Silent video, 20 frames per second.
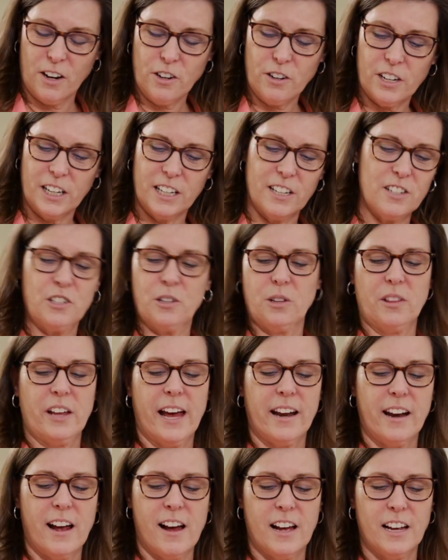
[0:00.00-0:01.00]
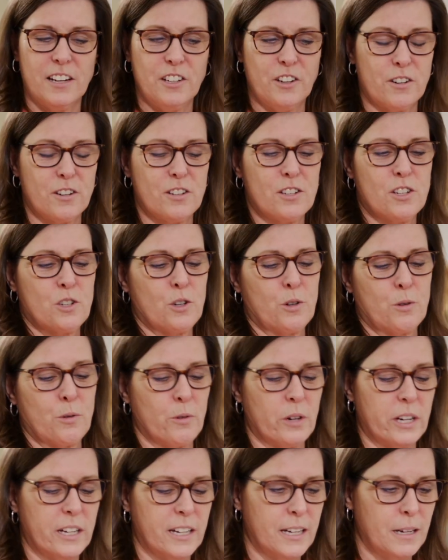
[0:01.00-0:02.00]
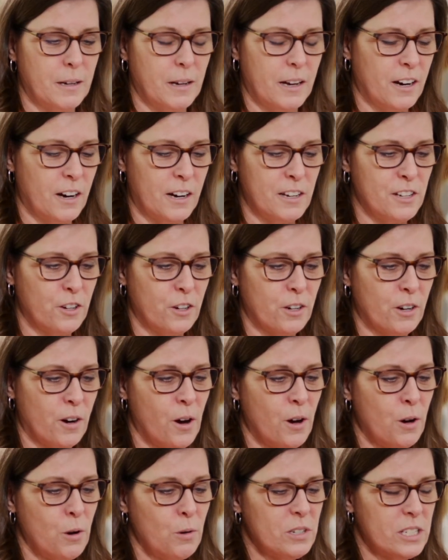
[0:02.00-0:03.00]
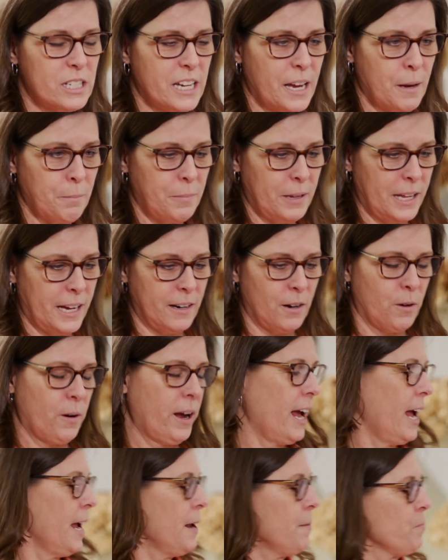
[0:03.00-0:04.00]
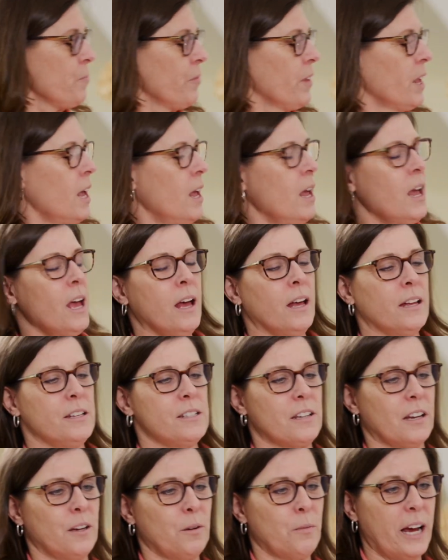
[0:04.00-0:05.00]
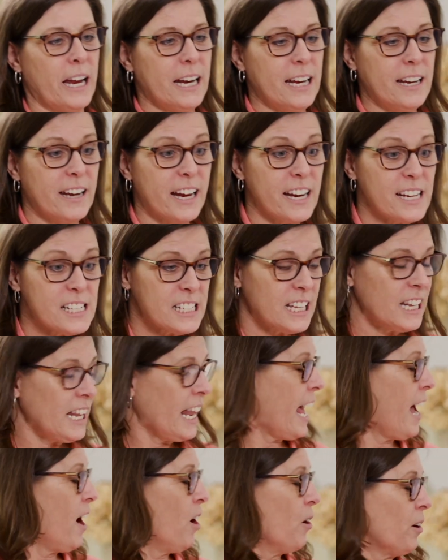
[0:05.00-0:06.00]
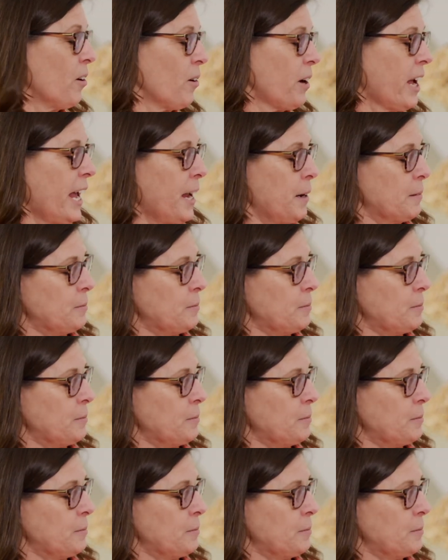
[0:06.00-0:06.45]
you're going to do that on your script, or on your own template, okay? So you ready? Nice and loud, okay?